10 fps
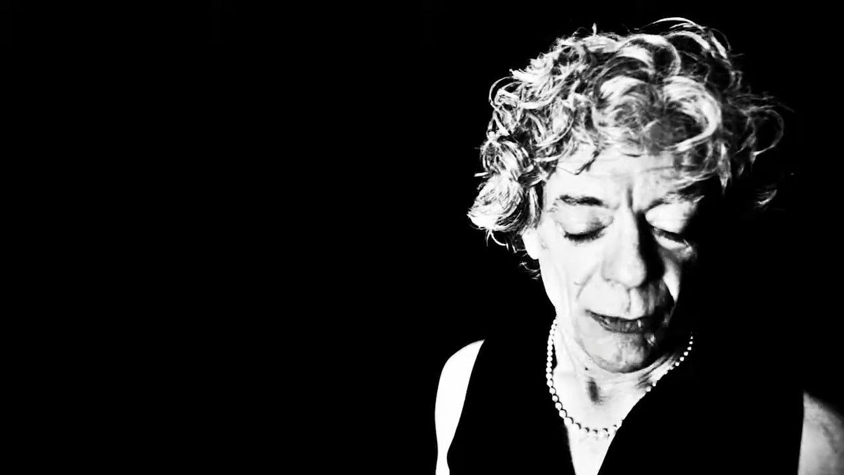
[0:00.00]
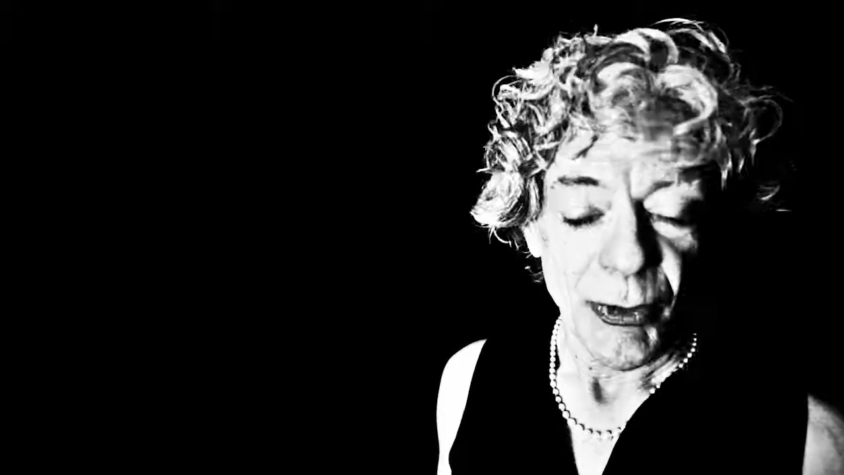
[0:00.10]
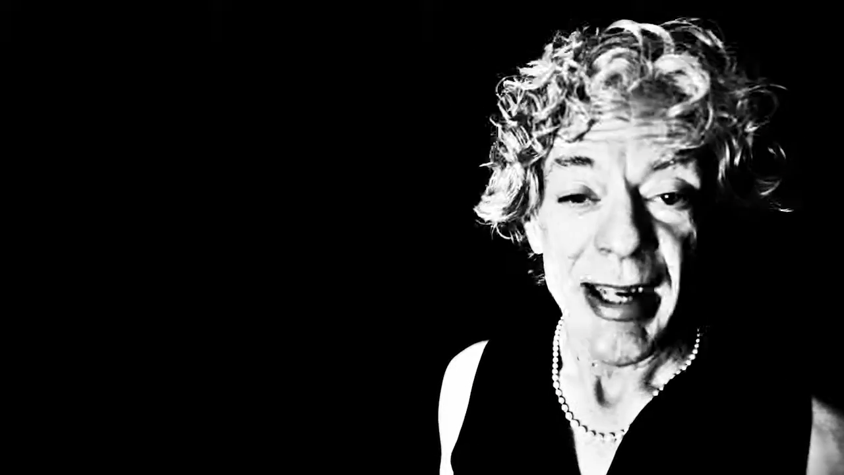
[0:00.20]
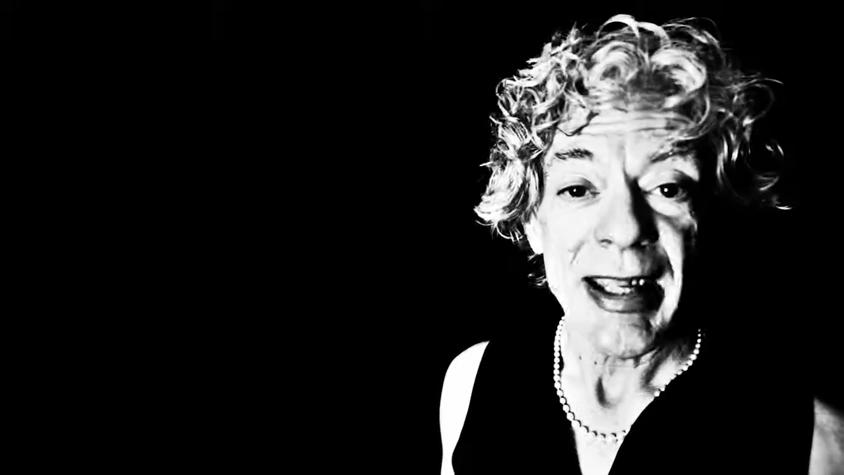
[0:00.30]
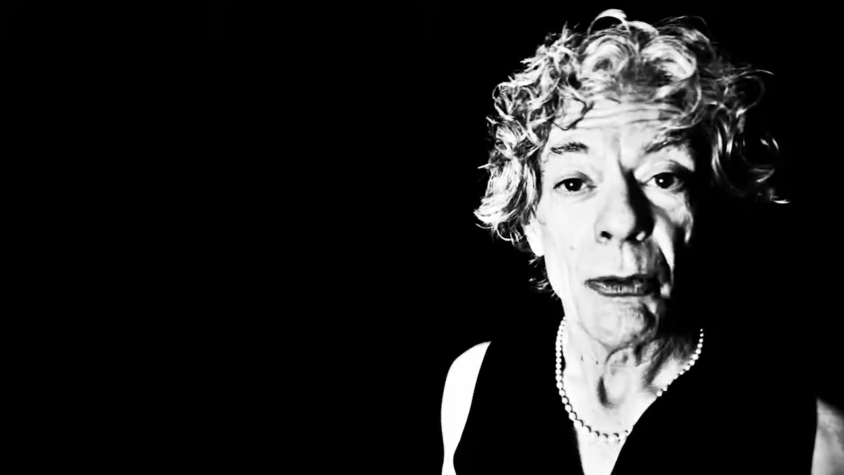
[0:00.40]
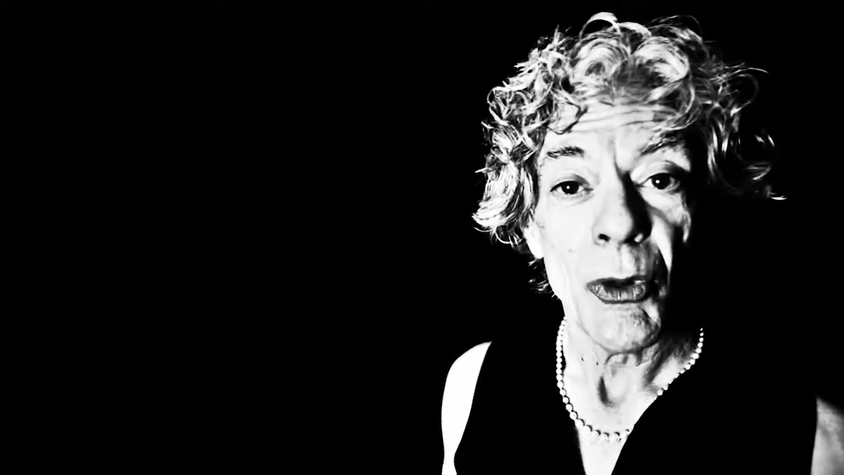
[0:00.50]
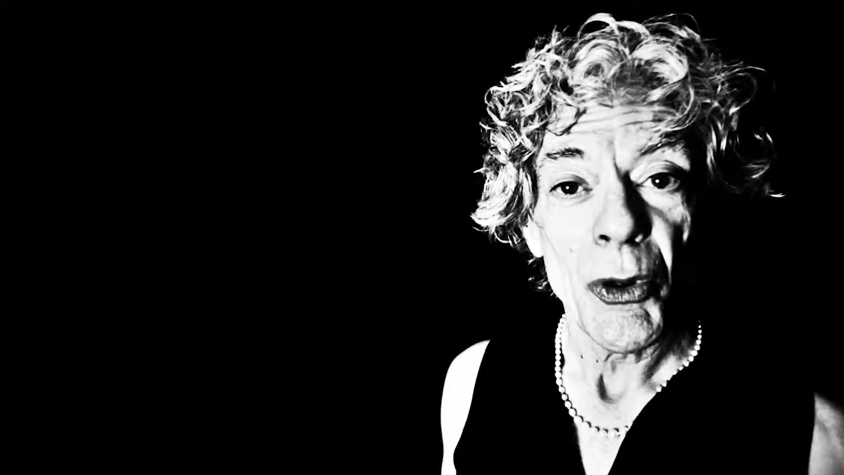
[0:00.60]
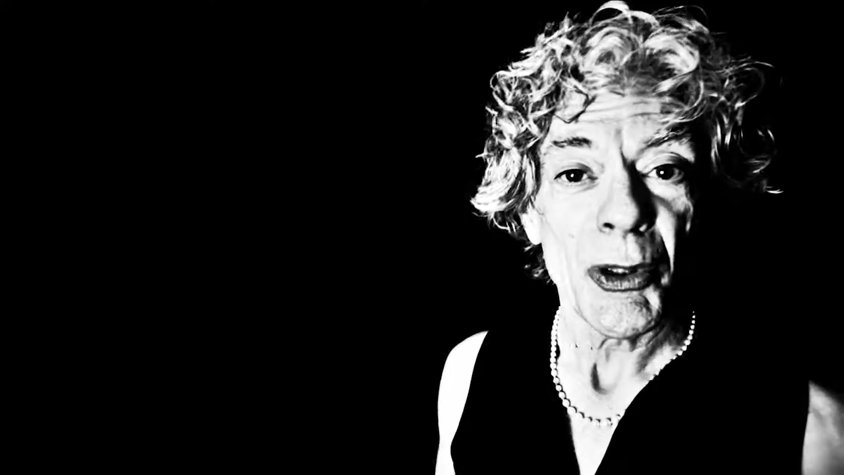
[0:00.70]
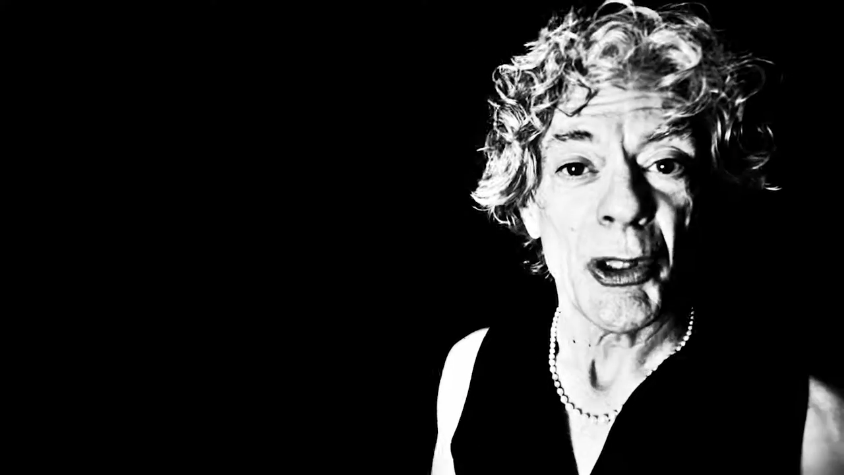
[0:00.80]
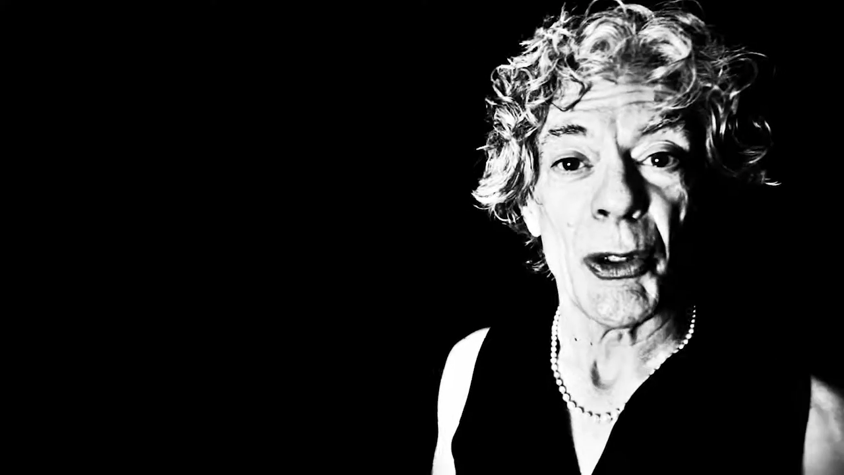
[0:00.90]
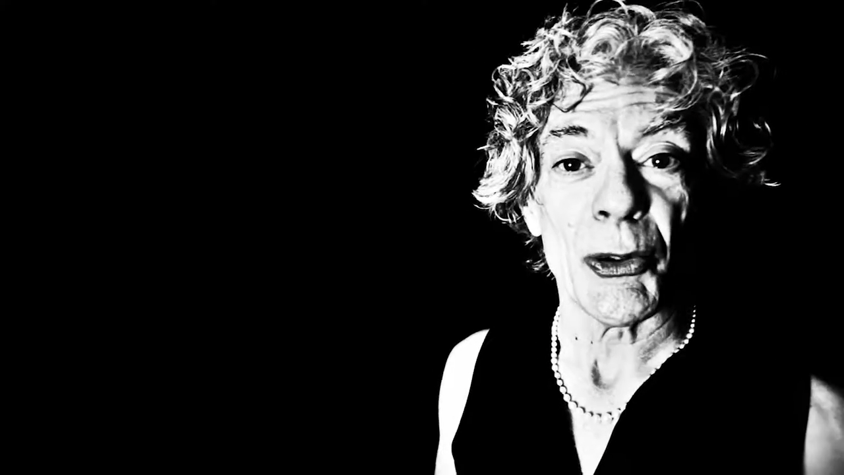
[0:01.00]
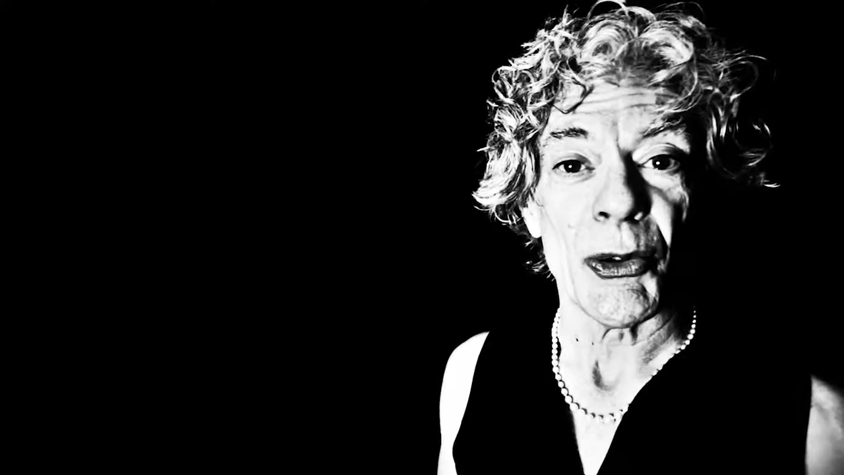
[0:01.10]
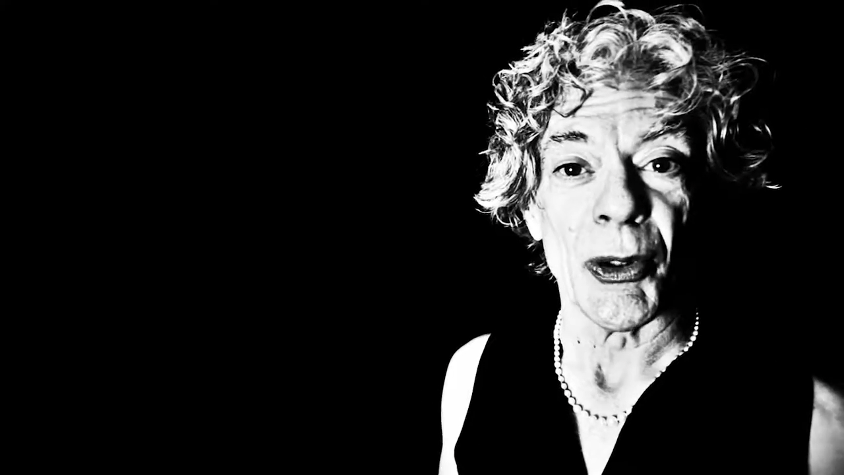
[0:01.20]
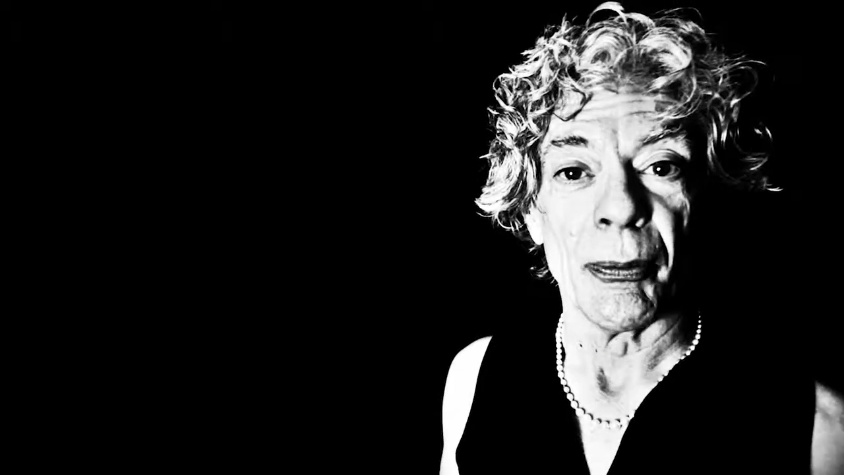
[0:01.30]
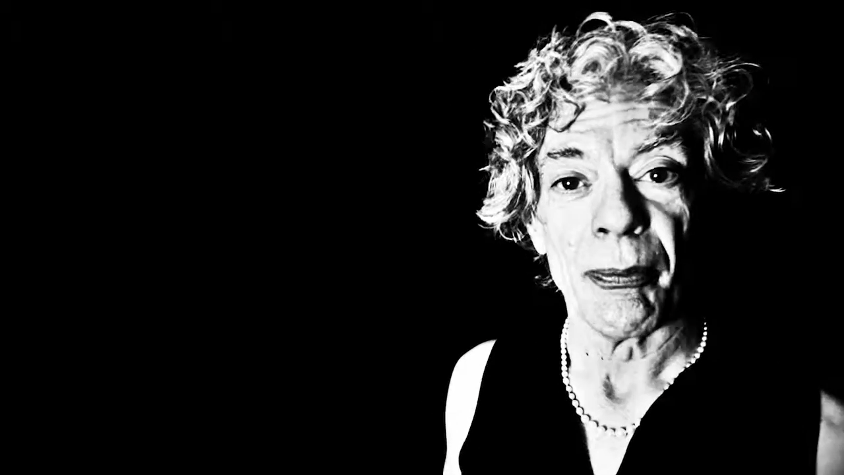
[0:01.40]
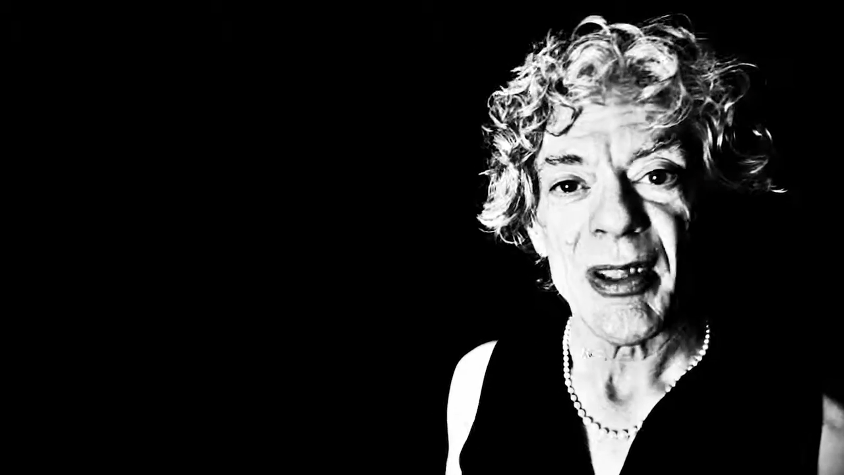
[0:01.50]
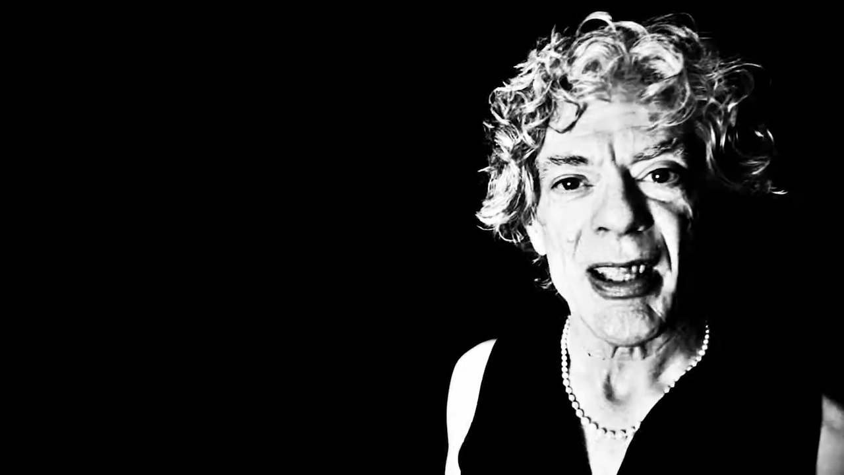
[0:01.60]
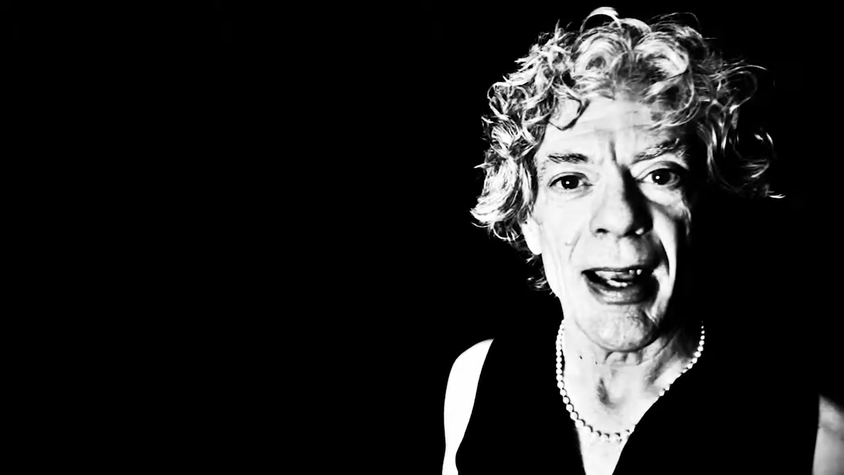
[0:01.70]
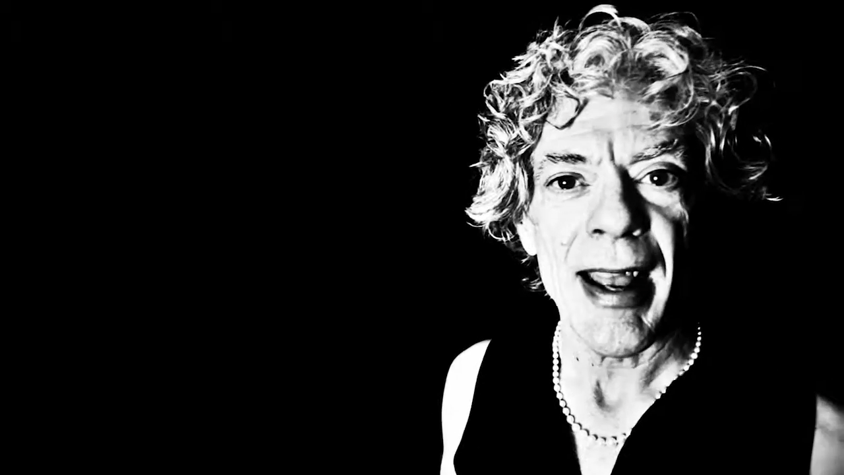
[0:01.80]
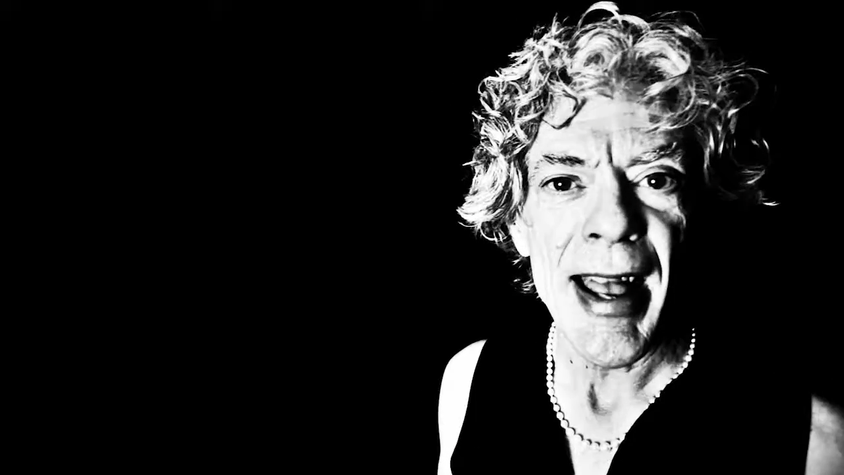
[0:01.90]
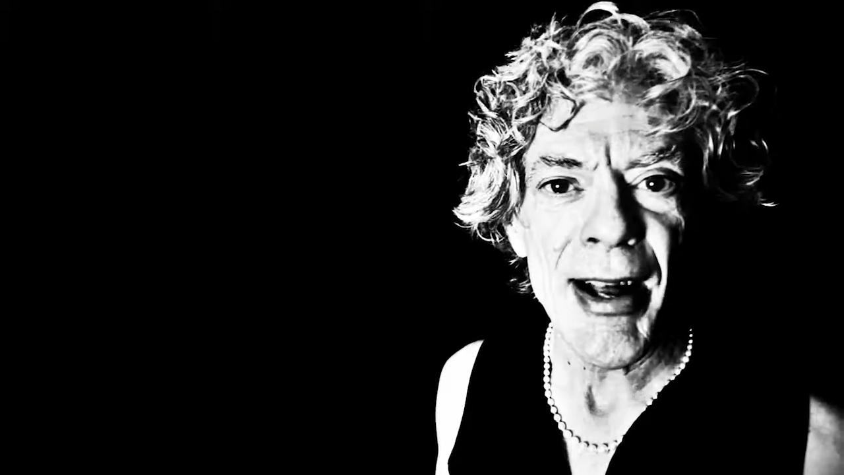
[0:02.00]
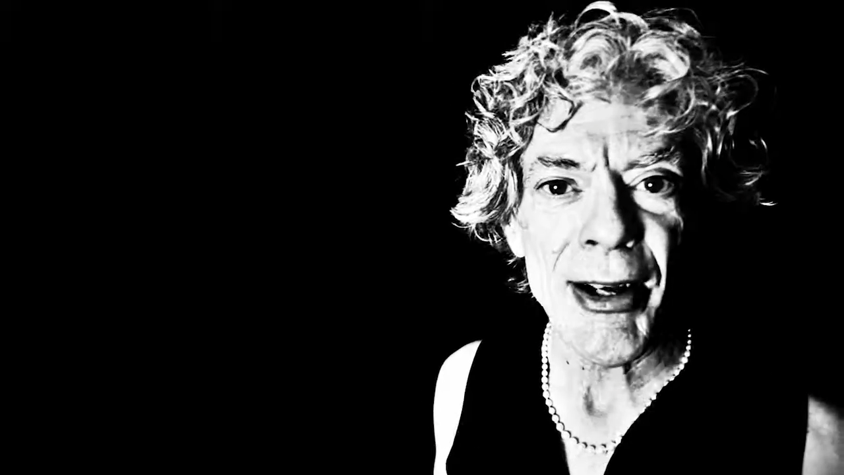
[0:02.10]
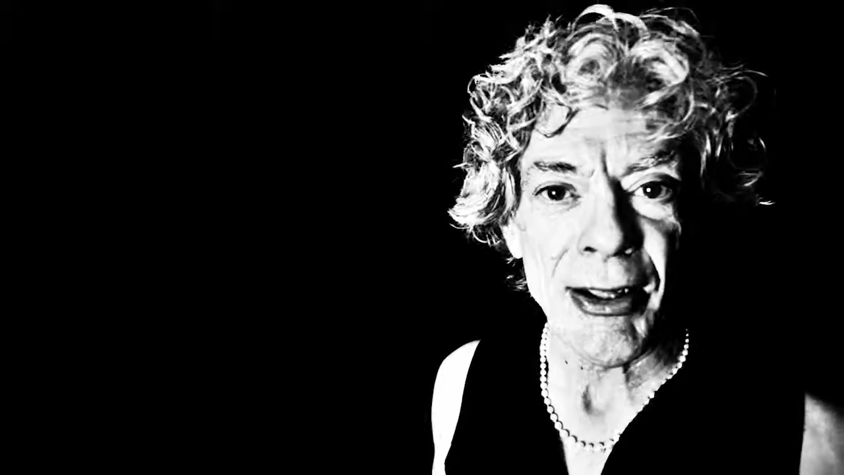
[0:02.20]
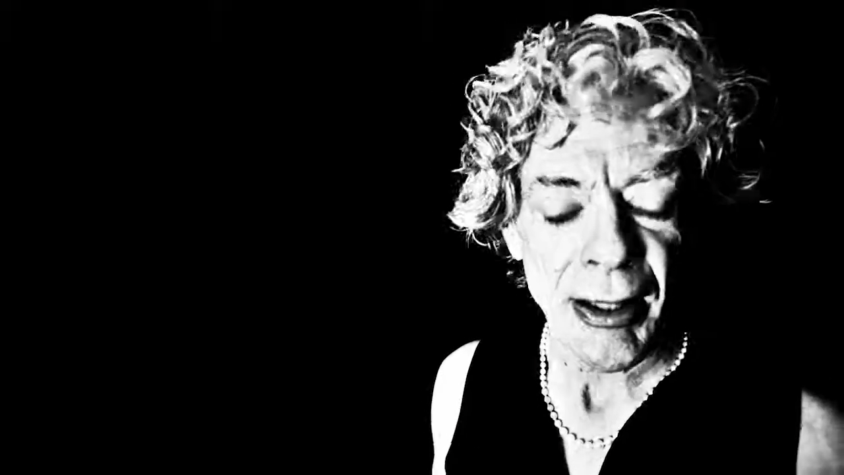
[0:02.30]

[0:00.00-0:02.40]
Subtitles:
riding a roller coaster to hell.